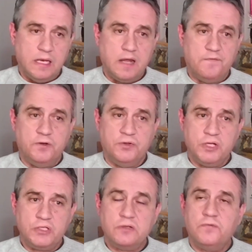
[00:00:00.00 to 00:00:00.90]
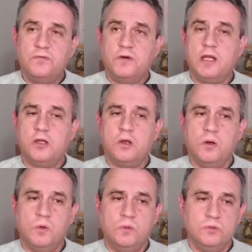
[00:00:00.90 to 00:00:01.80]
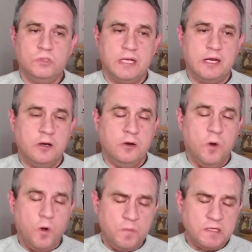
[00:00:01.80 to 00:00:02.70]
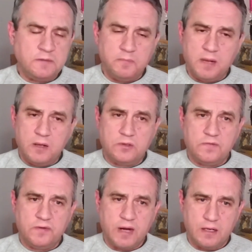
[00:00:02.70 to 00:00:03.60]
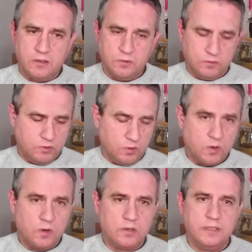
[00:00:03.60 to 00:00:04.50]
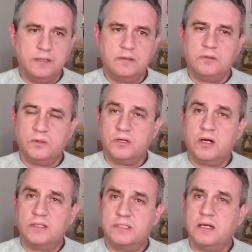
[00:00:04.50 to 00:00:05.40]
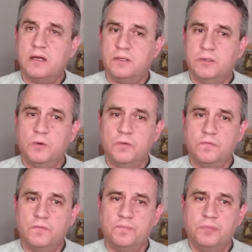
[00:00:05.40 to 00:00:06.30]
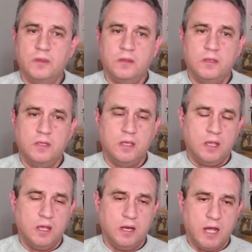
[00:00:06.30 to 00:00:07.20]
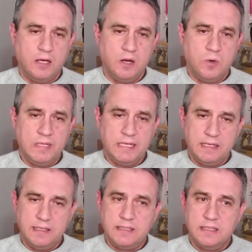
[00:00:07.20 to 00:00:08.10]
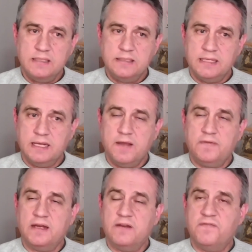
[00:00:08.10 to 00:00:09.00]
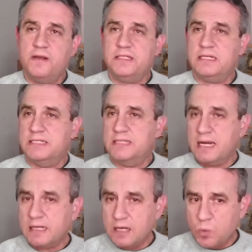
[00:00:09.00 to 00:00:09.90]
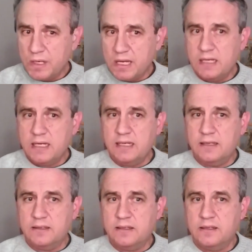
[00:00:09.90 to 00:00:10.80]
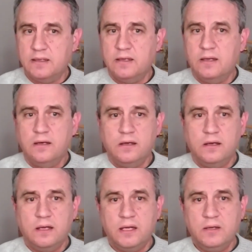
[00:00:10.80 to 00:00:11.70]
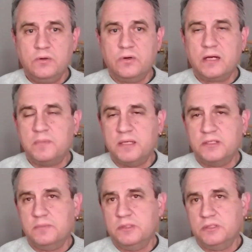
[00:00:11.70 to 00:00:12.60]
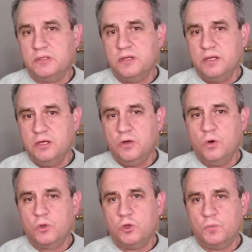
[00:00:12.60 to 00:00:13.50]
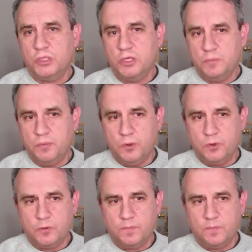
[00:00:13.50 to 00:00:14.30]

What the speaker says: Now, for this, Fred owes an enormous amount of gratitude to the coroner, Dr. Ansi Adendorf. And unknowingly, she gave the defense exactly what they needed, incorrect measurements in the autopsy report.